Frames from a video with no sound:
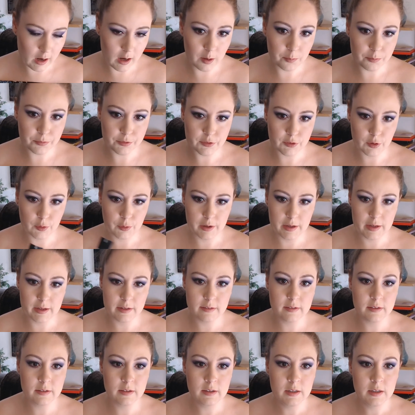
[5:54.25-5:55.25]
So
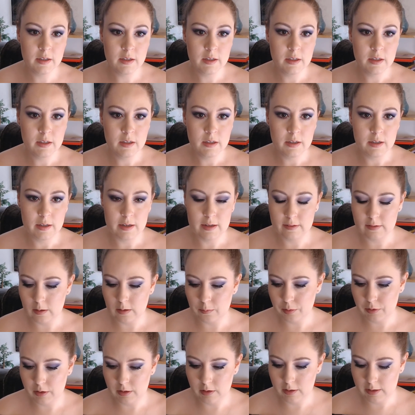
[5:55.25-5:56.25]
it is
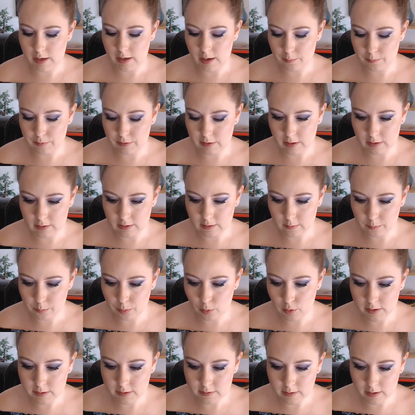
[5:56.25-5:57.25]
completely empty at this
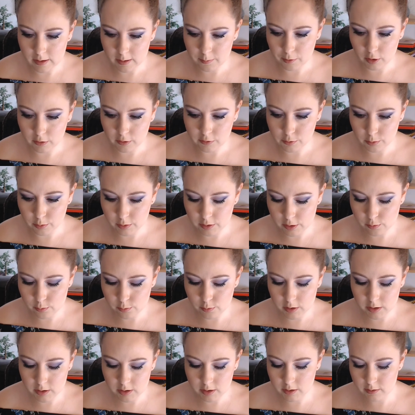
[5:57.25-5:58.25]
point. I am on to a new
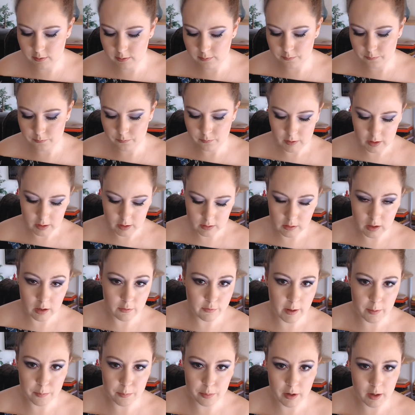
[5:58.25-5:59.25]
one. Love
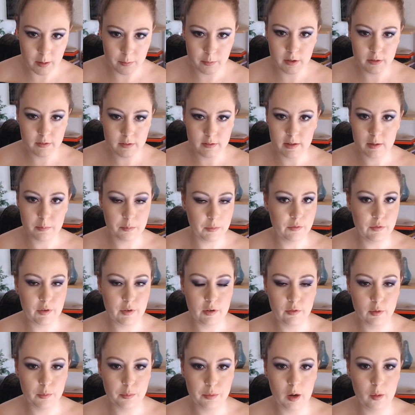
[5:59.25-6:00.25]
that primer. It's like my
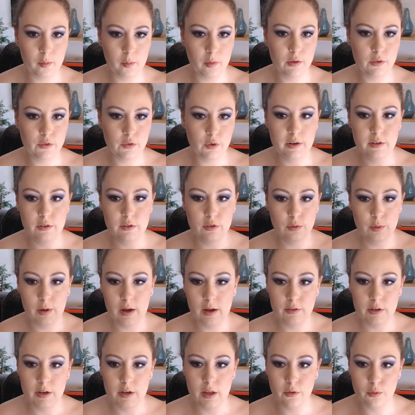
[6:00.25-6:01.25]
favorite primer, so I do
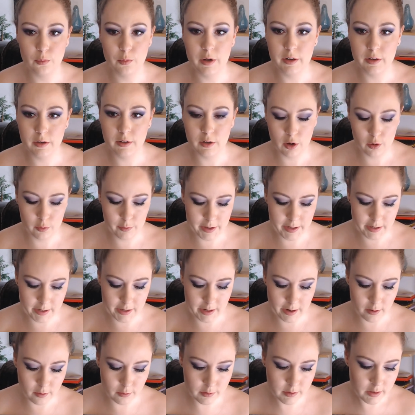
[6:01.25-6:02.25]
have another one going
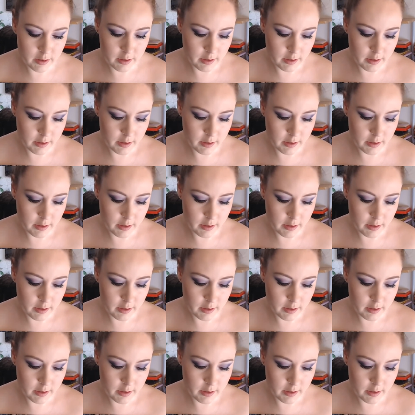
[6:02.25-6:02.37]
now.